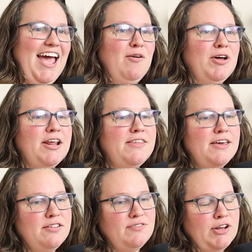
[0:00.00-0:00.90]
Well, and I
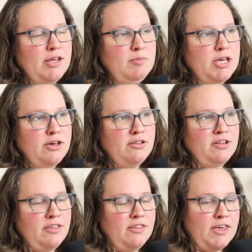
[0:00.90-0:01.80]
think it's funny because
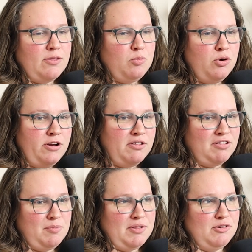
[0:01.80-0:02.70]
the point of this
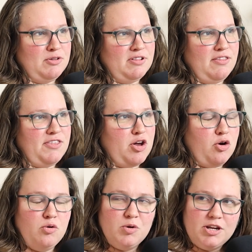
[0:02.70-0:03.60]
episode is that they
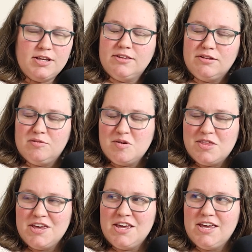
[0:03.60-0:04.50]
are ridiculous
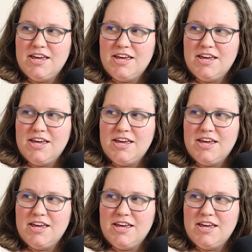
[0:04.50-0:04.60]
with it.